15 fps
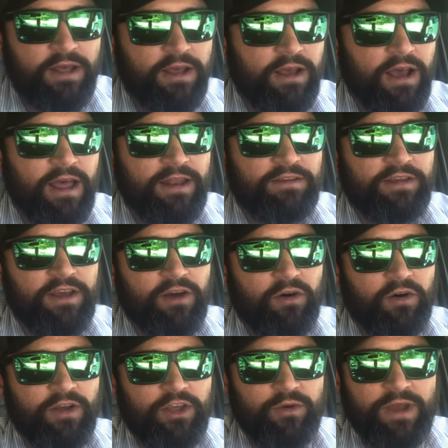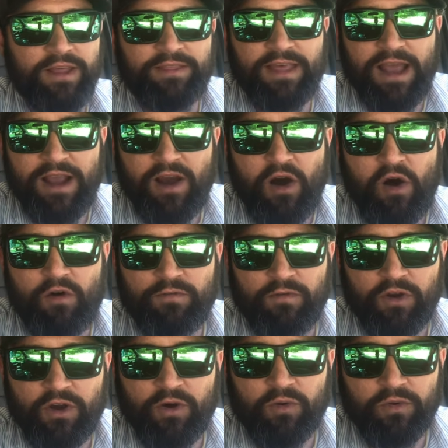until you get that call for
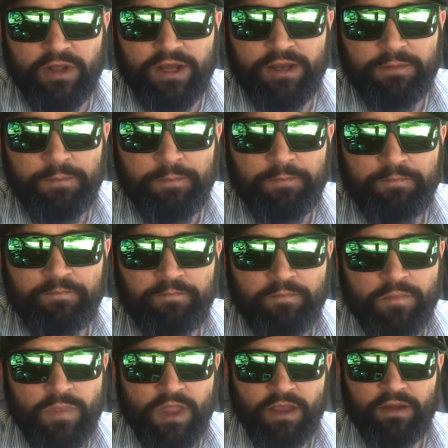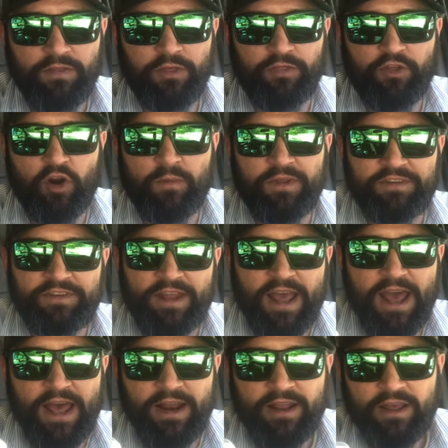cooling, the
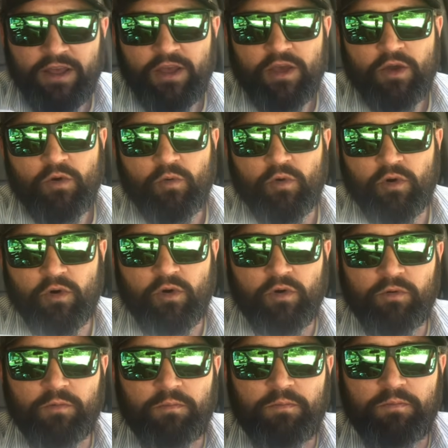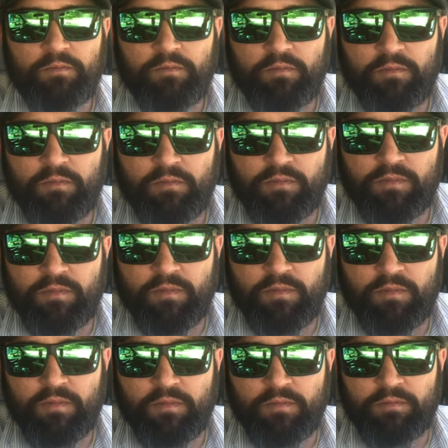thermostat will
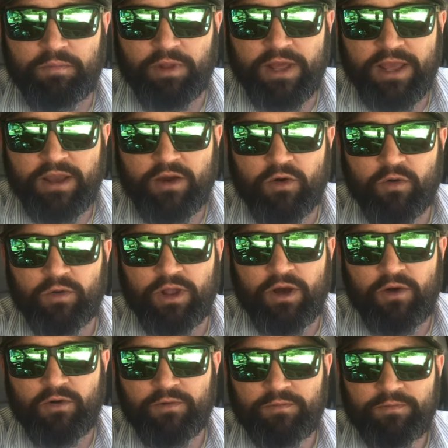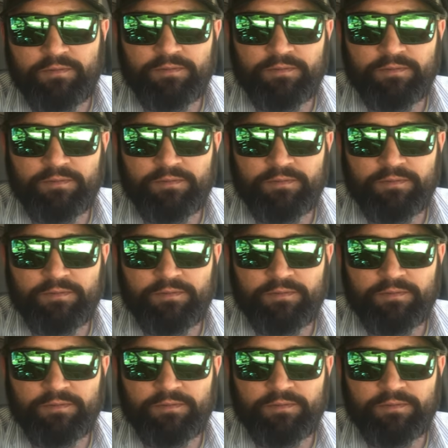blink cool on.